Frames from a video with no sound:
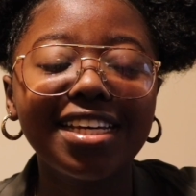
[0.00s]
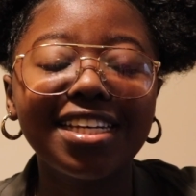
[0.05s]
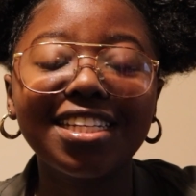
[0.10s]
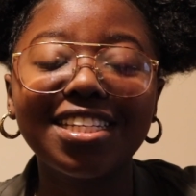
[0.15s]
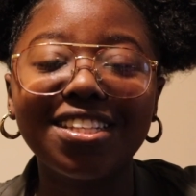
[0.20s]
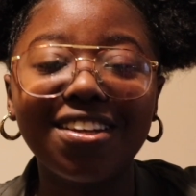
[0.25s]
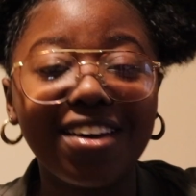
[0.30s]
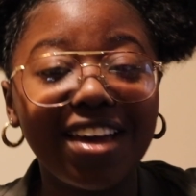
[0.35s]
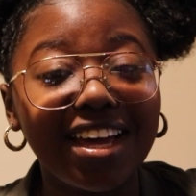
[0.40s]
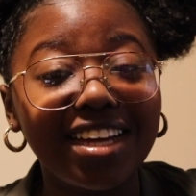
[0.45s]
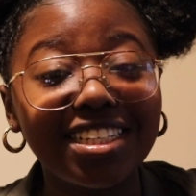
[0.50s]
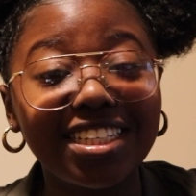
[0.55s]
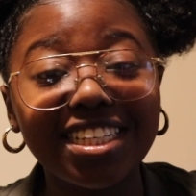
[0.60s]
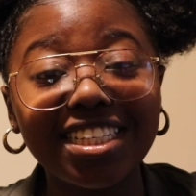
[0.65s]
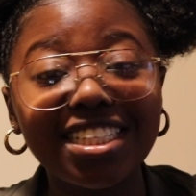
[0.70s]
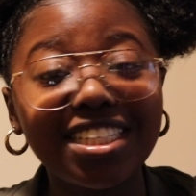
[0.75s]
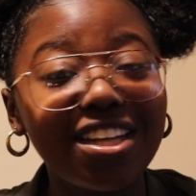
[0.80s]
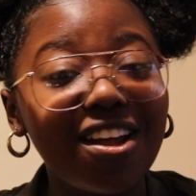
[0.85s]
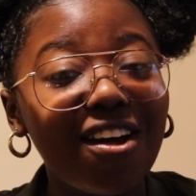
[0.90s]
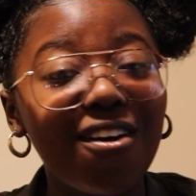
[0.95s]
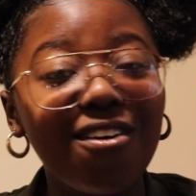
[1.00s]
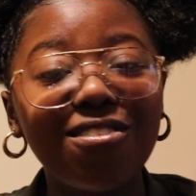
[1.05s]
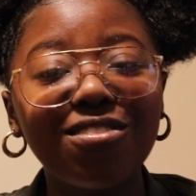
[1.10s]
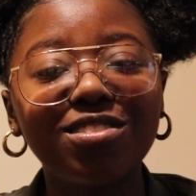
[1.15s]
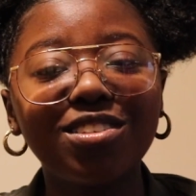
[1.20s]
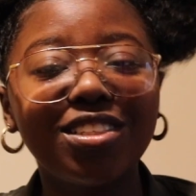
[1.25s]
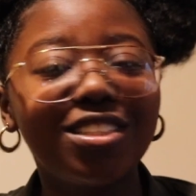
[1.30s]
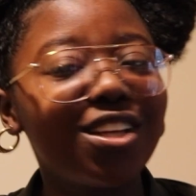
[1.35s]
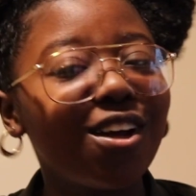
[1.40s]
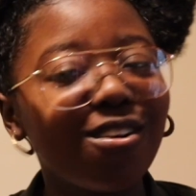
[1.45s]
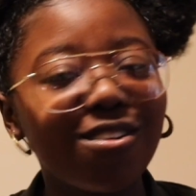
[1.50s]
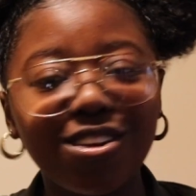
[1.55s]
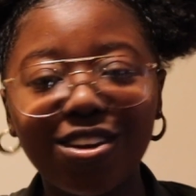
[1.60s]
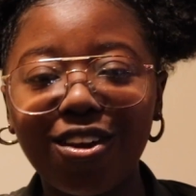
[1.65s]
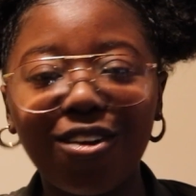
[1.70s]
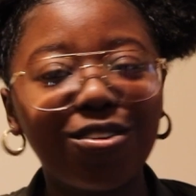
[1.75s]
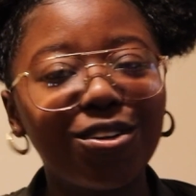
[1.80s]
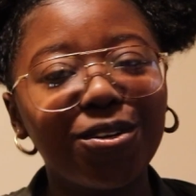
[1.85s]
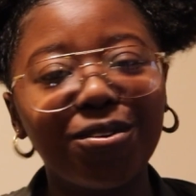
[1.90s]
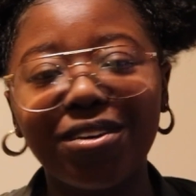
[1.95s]
So yeah, just know, don't
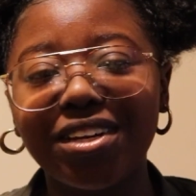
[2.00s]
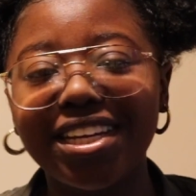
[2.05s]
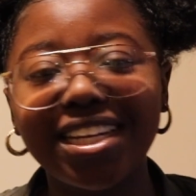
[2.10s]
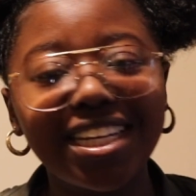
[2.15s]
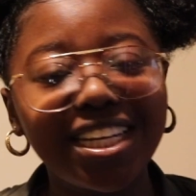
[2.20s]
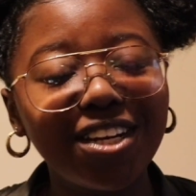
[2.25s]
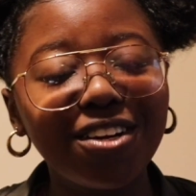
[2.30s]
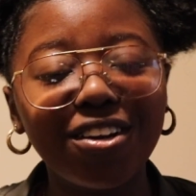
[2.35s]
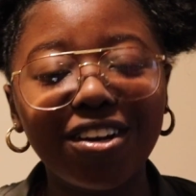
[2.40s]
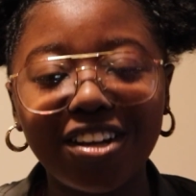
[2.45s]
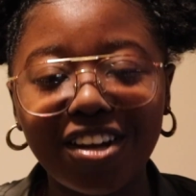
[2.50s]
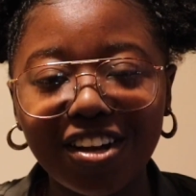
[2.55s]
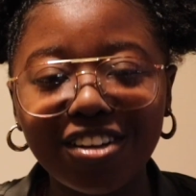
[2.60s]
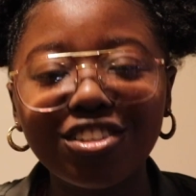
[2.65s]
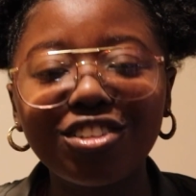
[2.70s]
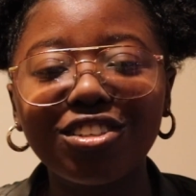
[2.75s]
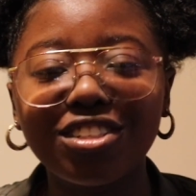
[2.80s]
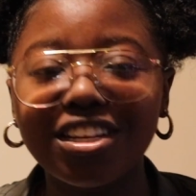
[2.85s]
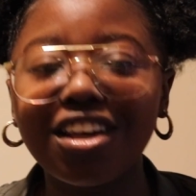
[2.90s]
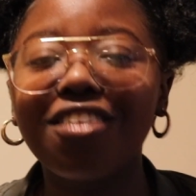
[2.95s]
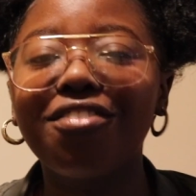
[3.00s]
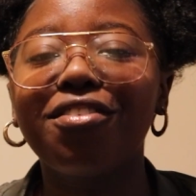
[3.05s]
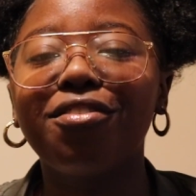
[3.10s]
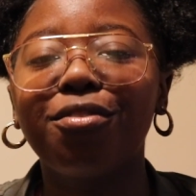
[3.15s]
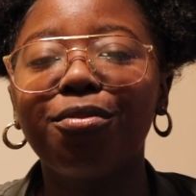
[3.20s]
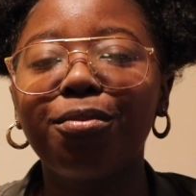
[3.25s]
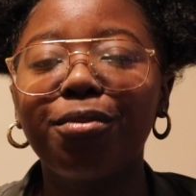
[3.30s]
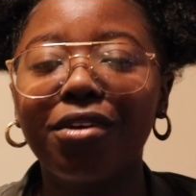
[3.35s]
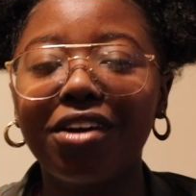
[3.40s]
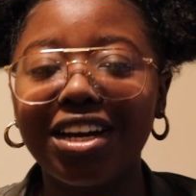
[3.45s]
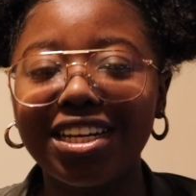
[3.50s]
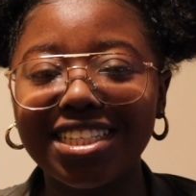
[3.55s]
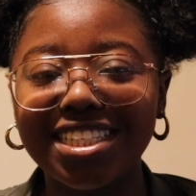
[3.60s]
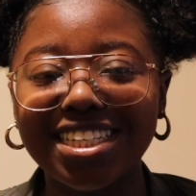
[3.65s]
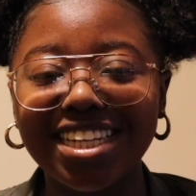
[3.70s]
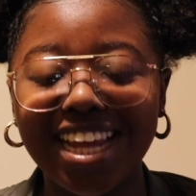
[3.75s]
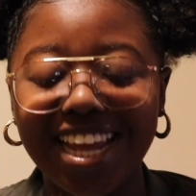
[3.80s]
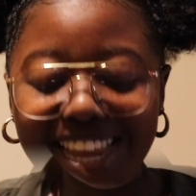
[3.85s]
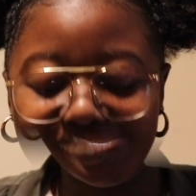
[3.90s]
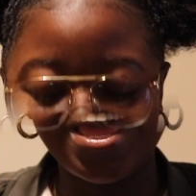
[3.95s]
do it. You're gonna hurt yourself if you
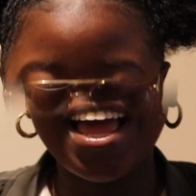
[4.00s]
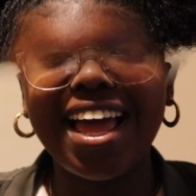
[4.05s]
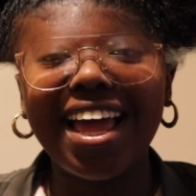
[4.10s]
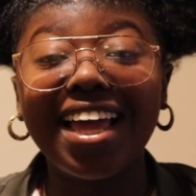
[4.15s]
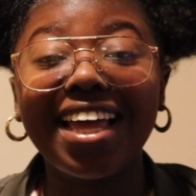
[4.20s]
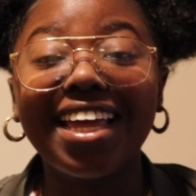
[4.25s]
procrastinate.